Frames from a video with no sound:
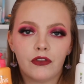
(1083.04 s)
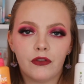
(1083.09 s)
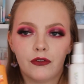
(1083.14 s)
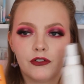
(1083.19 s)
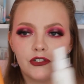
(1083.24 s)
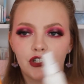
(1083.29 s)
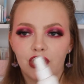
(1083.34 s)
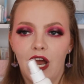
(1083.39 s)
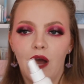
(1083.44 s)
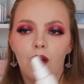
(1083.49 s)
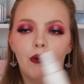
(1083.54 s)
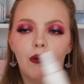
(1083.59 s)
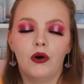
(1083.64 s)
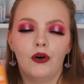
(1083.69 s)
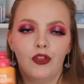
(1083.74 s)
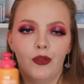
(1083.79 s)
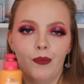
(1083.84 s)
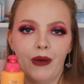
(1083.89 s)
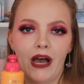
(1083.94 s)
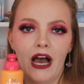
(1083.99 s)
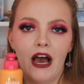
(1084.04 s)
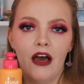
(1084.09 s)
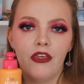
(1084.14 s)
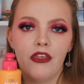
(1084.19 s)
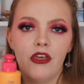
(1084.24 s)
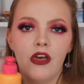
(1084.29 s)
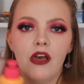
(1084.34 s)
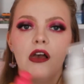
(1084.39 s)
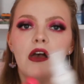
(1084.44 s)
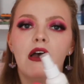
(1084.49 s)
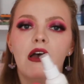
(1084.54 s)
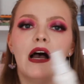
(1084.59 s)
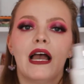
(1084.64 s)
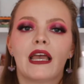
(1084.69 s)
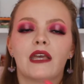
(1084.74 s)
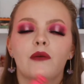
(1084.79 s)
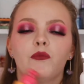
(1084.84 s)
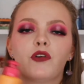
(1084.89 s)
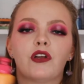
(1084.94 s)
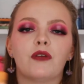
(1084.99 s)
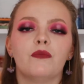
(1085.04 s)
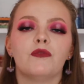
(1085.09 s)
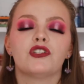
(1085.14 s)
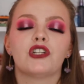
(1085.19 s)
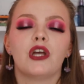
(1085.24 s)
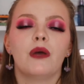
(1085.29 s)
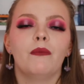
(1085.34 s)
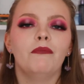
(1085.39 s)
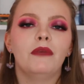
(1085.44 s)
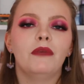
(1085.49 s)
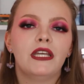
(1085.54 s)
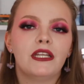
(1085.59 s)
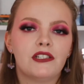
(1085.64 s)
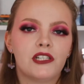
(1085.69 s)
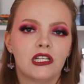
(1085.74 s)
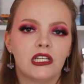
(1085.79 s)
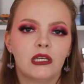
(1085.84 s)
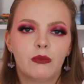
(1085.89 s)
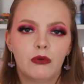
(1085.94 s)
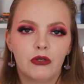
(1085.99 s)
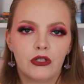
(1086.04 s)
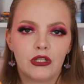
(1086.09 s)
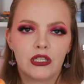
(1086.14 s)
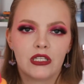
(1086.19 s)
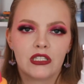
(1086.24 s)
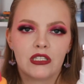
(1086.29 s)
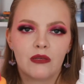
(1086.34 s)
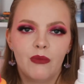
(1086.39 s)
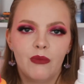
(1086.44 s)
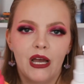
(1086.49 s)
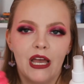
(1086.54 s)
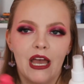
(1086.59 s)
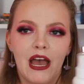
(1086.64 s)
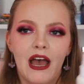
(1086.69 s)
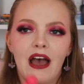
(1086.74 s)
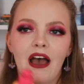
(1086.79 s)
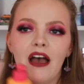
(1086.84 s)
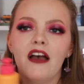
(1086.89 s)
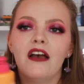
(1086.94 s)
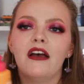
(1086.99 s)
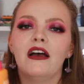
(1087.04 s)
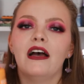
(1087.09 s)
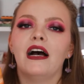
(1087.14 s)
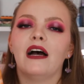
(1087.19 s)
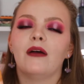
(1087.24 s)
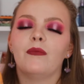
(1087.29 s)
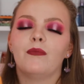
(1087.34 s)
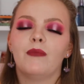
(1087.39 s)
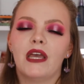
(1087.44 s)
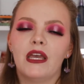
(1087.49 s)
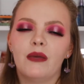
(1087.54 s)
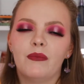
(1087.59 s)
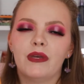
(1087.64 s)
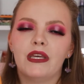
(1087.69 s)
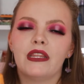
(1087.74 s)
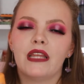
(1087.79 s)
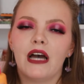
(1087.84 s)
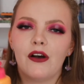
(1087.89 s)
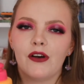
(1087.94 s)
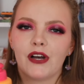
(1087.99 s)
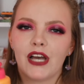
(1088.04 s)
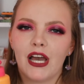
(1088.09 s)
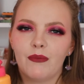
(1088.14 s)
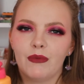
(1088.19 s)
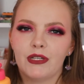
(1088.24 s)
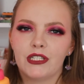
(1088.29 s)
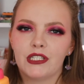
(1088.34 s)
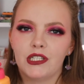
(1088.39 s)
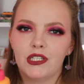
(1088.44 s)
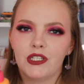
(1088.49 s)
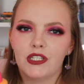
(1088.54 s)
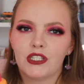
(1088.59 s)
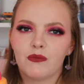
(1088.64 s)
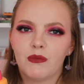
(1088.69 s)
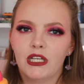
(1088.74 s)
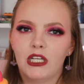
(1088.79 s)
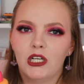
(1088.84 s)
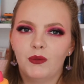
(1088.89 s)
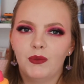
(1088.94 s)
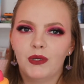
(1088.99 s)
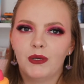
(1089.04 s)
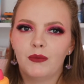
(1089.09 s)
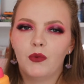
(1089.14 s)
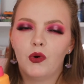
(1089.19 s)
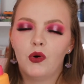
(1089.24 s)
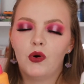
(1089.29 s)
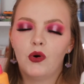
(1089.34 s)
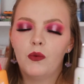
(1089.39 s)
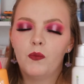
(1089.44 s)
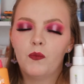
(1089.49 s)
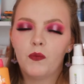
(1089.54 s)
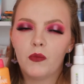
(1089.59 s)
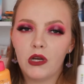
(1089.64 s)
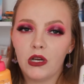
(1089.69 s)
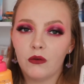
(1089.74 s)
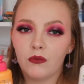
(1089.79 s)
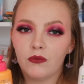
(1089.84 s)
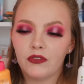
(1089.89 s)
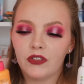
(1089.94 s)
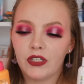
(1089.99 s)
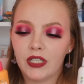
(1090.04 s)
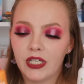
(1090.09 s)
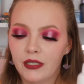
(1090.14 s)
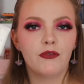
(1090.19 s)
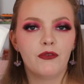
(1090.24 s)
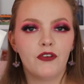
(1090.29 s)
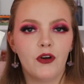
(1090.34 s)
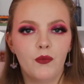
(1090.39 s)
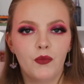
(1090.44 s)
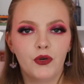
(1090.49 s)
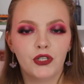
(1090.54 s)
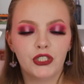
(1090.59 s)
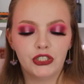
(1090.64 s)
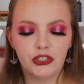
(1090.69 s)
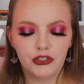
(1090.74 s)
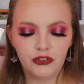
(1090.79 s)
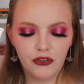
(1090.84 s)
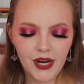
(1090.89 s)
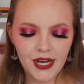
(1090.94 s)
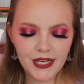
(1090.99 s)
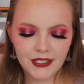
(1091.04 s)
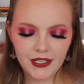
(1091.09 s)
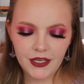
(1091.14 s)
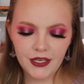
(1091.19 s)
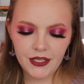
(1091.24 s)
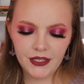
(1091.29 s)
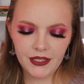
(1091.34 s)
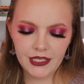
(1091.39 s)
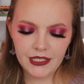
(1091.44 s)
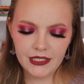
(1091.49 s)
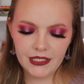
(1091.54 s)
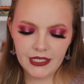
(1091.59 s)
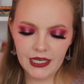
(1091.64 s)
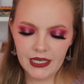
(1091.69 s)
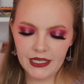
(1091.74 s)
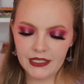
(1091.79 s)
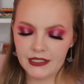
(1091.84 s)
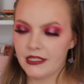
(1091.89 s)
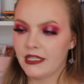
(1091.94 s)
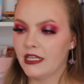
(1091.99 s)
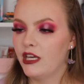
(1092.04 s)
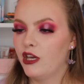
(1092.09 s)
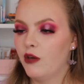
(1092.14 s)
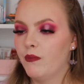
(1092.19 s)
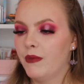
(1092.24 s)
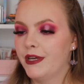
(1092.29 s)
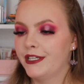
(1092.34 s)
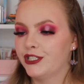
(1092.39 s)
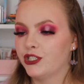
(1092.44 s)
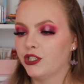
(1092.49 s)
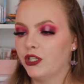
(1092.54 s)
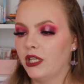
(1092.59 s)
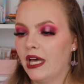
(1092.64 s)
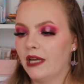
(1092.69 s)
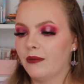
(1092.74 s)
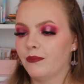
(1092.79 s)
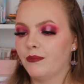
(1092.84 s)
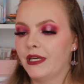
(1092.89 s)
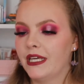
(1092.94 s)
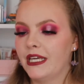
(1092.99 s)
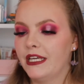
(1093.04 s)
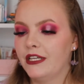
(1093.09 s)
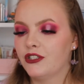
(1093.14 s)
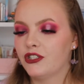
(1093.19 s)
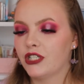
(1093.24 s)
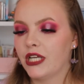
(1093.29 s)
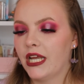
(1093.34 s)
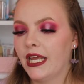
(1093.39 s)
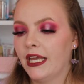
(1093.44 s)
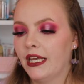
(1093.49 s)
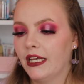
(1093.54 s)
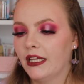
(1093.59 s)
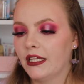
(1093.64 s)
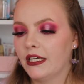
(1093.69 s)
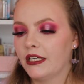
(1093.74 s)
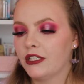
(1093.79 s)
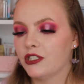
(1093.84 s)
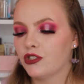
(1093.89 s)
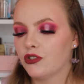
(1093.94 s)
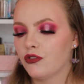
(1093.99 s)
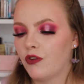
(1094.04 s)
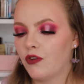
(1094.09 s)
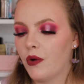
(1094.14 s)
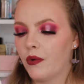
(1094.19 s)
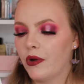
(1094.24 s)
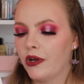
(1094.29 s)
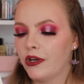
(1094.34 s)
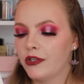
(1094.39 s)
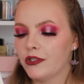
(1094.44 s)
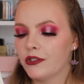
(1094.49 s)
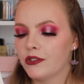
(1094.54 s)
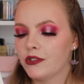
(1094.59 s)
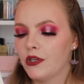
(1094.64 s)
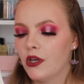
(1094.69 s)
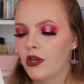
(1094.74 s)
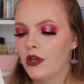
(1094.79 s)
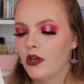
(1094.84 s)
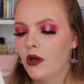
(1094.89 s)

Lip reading: the shower or the bath, I can pretty much immediately put these in my hair, and maybe that'll get me to use them a little bit more, hopefully. We've got moisturiser. This is the Mitchell and Peach English Growers